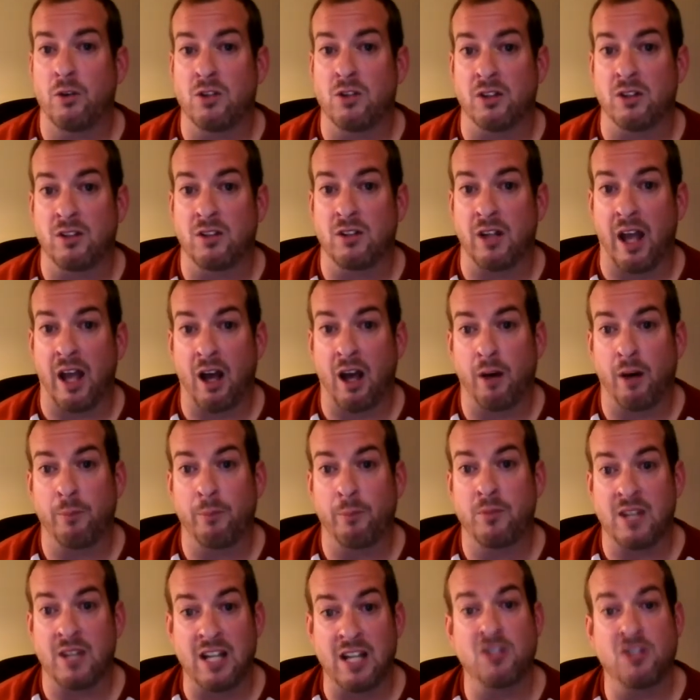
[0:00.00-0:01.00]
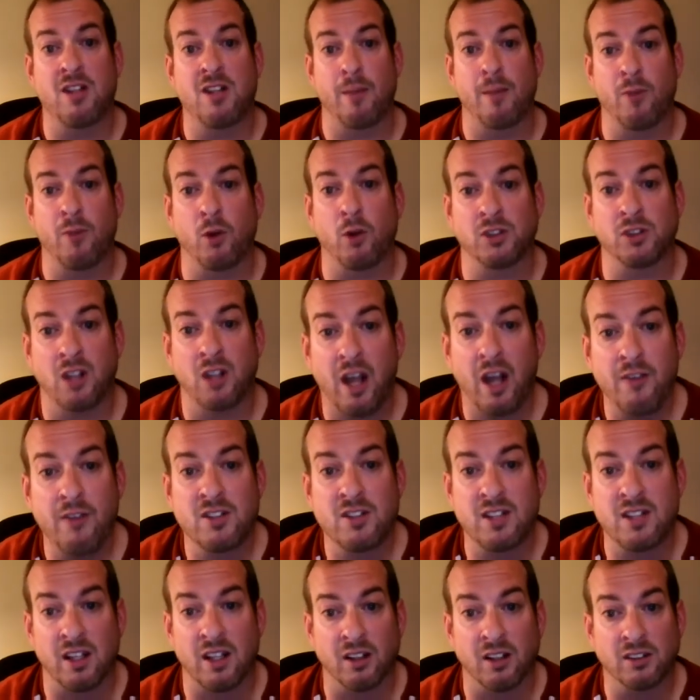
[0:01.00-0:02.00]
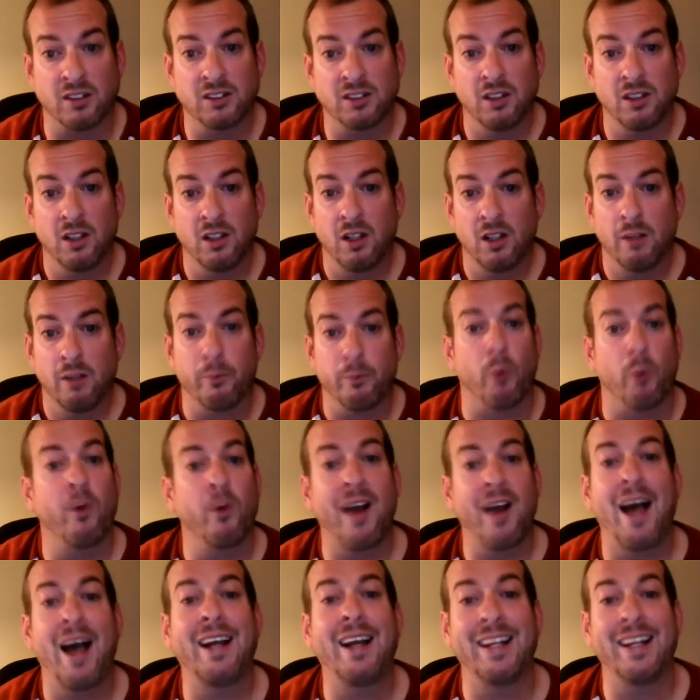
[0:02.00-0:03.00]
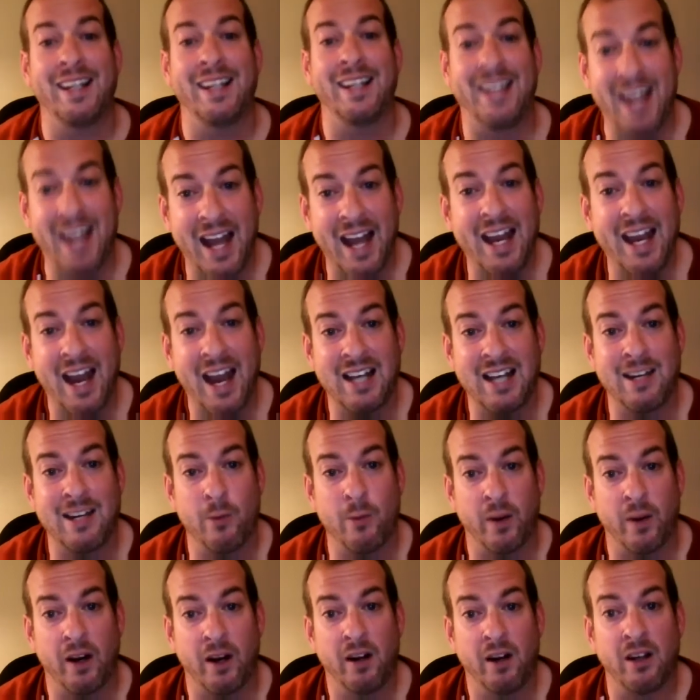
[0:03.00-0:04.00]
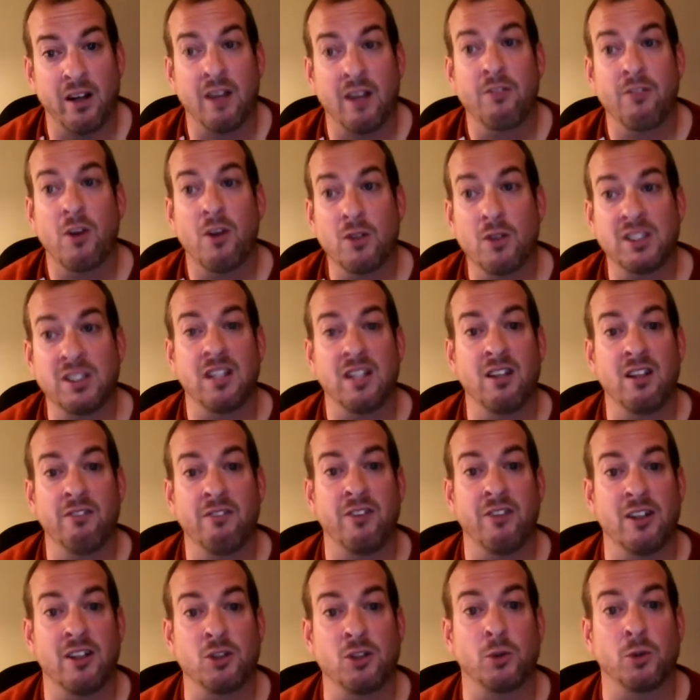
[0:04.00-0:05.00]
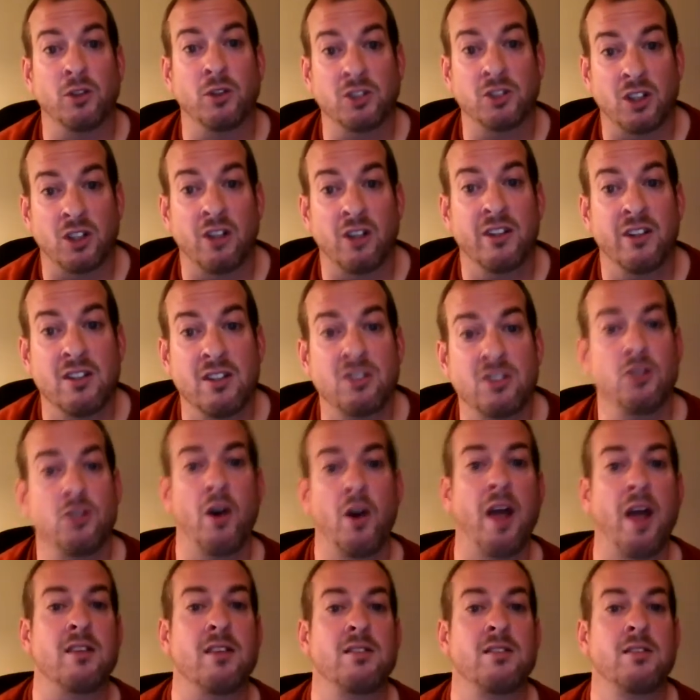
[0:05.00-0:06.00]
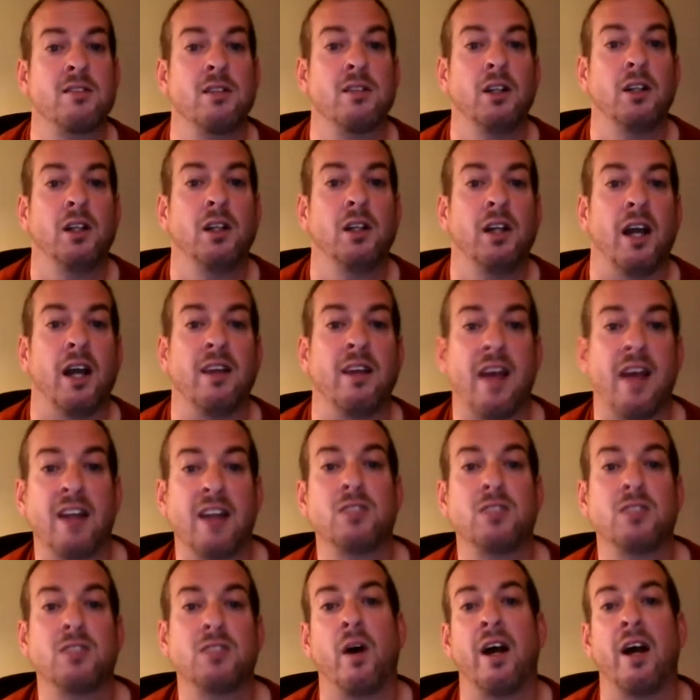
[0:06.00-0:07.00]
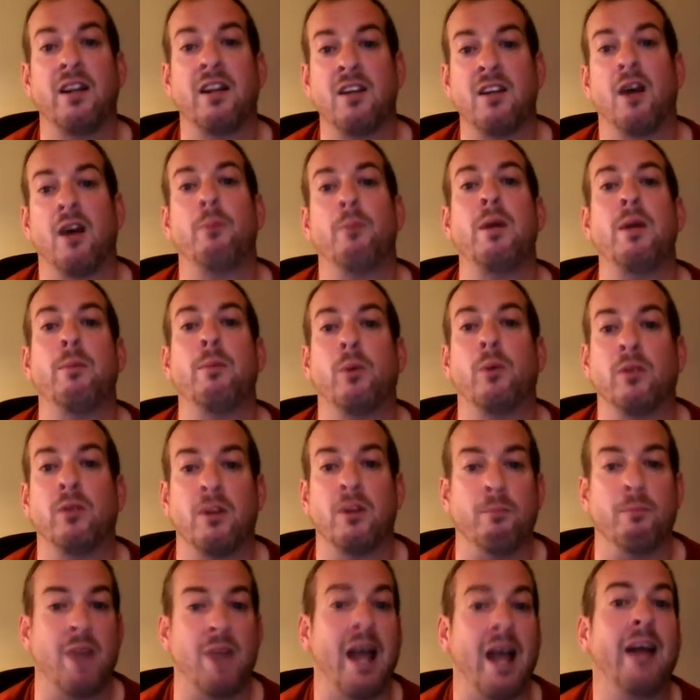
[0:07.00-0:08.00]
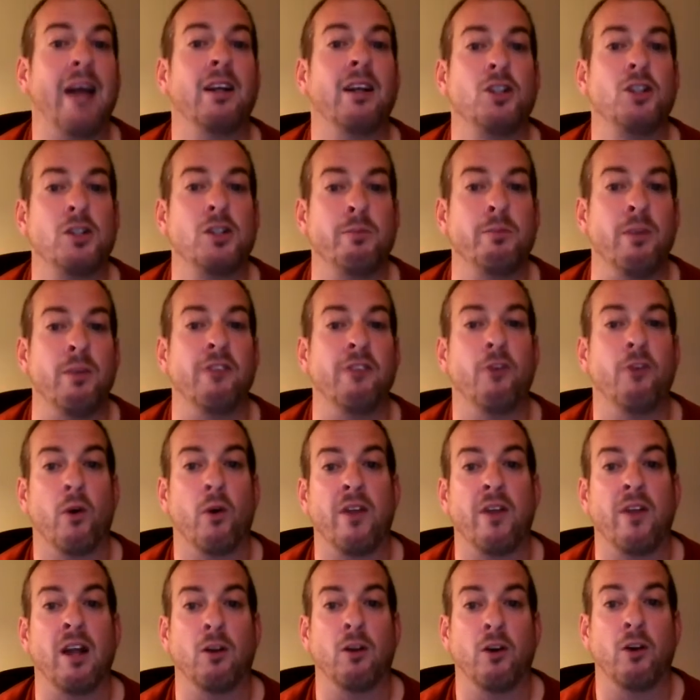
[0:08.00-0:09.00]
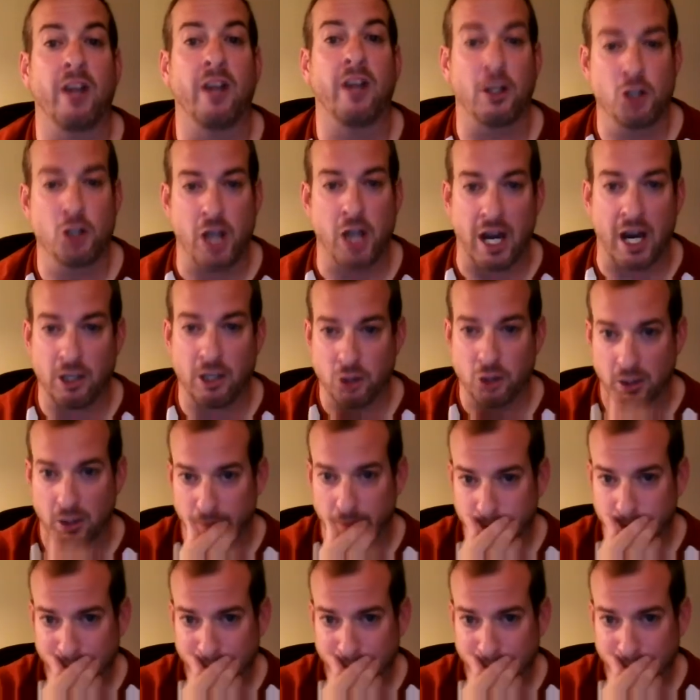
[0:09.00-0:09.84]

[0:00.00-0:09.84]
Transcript: help teach them those life skills, but we're not going to get anywhere if those individuals are in stress. And that's why I tell people to manage before they look at changing.